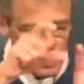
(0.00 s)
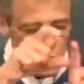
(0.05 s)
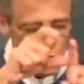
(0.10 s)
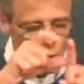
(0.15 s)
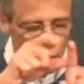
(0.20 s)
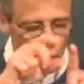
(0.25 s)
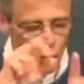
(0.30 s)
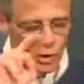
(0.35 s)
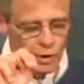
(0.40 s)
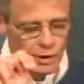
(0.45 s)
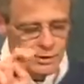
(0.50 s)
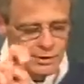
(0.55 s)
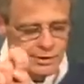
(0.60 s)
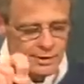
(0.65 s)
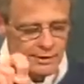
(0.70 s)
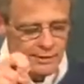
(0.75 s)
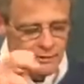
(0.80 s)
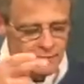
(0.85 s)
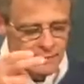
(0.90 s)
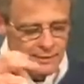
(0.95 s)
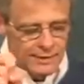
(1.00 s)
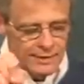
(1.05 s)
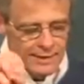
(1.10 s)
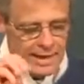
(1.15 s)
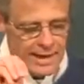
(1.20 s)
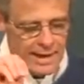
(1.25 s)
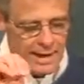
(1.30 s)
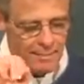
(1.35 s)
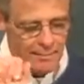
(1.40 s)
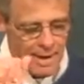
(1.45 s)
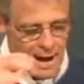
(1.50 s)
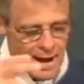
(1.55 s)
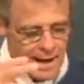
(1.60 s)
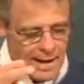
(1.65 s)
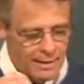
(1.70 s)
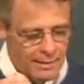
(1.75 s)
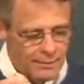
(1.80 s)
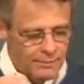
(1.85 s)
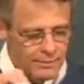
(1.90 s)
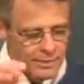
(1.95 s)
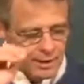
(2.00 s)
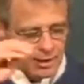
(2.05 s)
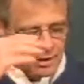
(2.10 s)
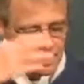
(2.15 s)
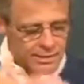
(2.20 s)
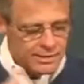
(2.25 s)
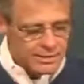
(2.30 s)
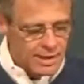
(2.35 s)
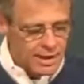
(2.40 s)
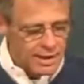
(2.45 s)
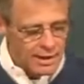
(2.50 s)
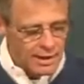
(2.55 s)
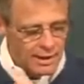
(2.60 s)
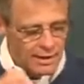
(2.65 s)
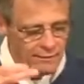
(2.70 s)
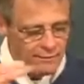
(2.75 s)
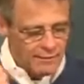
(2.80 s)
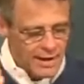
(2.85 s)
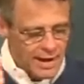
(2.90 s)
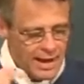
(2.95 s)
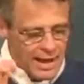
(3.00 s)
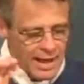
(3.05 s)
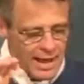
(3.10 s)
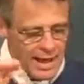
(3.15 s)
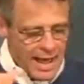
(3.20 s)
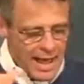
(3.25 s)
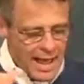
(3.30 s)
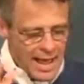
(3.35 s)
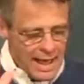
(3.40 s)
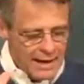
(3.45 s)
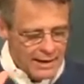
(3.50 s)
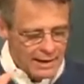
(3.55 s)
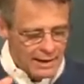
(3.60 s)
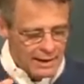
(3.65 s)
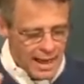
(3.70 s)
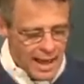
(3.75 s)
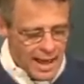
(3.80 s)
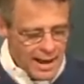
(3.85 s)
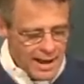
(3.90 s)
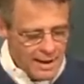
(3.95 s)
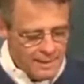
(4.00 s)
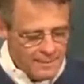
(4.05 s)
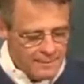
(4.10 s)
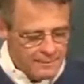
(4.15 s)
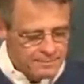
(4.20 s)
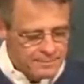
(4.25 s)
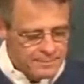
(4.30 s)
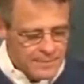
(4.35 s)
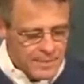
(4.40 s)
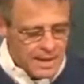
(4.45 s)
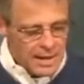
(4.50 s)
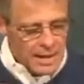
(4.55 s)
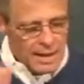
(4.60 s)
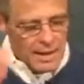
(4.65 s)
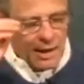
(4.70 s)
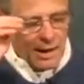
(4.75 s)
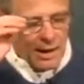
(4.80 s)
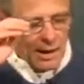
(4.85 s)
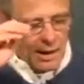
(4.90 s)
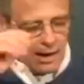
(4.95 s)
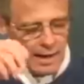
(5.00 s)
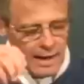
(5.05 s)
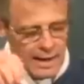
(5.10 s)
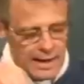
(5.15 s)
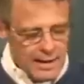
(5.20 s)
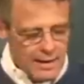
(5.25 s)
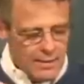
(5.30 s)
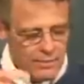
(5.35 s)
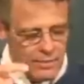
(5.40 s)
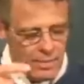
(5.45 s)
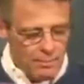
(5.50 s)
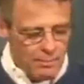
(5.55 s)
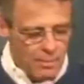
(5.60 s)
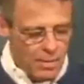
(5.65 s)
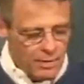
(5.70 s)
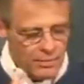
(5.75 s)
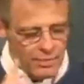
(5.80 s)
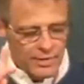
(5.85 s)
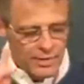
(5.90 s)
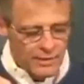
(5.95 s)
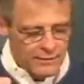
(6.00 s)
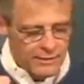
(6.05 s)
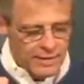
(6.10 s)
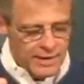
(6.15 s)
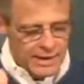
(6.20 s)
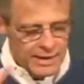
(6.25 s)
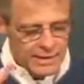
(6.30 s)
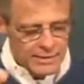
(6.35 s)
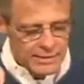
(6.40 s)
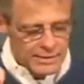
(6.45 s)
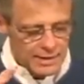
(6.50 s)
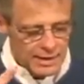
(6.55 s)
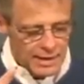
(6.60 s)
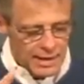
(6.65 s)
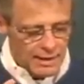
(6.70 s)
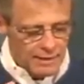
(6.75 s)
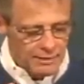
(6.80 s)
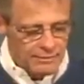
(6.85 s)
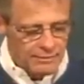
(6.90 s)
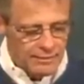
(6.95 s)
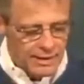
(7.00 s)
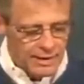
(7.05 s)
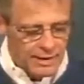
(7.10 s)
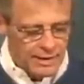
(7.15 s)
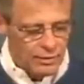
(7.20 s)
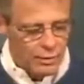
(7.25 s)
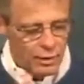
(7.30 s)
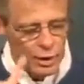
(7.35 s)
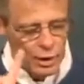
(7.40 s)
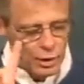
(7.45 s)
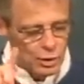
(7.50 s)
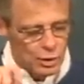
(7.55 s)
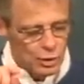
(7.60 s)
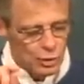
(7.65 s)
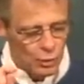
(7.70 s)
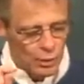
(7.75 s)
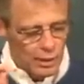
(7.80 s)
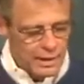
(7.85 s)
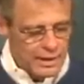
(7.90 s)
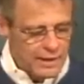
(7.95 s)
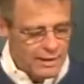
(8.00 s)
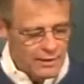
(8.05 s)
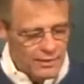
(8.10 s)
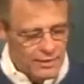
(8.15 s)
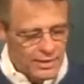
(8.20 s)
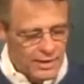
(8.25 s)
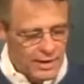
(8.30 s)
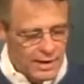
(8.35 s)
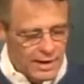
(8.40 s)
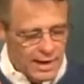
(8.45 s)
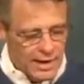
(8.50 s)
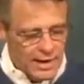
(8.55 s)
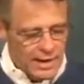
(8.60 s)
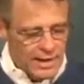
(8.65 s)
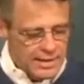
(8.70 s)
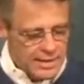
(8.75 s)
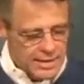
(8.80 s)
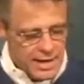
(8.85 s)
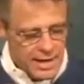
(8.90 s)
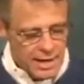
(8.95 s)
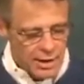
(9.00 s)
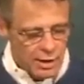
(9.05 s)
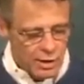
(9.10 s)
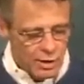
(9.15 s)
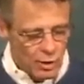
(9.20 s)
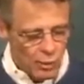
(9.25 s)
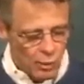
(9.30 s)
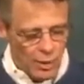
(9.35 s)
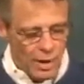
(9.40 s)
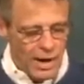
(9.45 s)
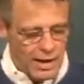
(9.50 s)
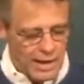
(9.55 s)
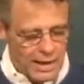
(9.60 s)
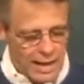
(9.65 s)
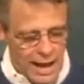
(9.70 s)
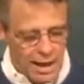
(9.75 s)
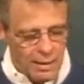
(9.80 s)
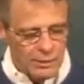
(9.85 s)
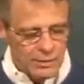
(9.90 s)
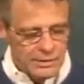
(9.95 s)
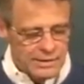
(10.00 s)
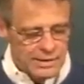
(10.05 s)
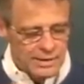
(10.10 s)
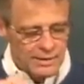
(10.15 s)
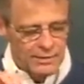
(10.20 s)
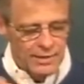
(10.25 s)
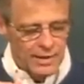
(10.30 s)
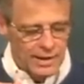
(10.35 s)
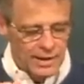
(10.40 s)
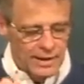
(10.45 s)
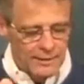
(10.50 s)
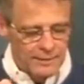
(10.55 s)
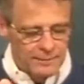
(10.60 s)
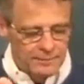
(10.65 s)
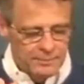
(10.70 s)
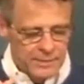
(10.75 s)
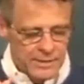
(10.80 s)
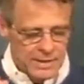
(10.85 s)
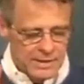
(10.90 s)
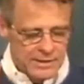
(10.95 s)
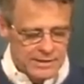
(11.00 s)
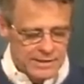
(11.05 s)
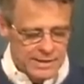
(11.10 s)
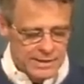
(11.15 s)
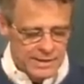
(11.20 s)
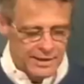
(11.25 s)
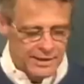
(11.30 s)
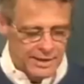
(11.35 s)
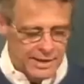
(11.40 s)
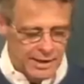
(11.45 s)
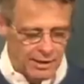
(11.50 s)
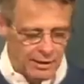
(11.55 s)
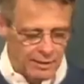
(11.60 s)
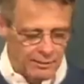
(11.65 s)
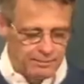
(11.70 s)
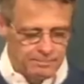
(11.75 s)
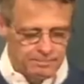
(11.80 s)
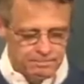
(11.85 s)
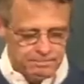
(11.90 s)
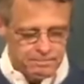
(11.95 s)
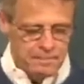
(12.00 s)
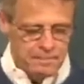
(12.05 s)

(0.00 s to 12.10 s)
The words of Nehemiah, the son of Hakaliah, in the month of Kislev, in the 20th year, while I was in the citadel